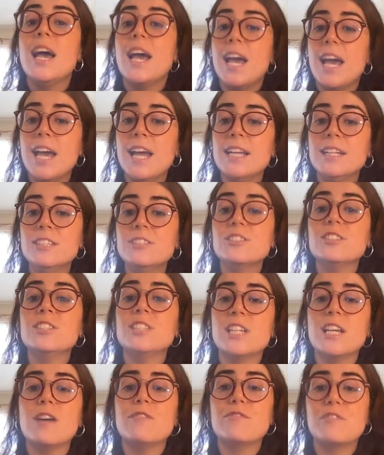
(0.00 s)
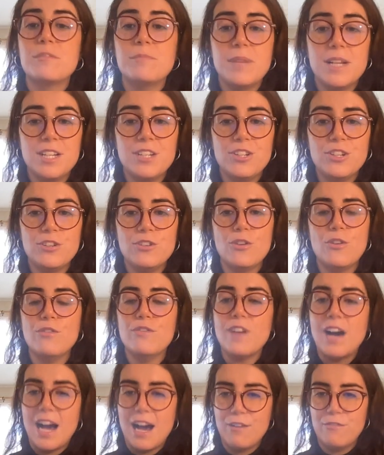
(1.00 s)
and the affirmation of
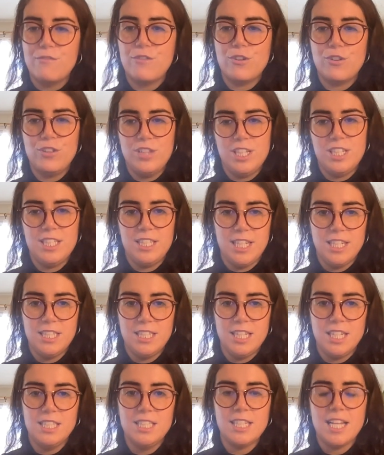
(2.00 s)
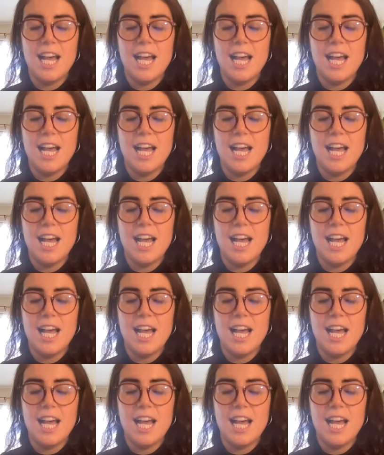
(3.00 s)
Afro-descendant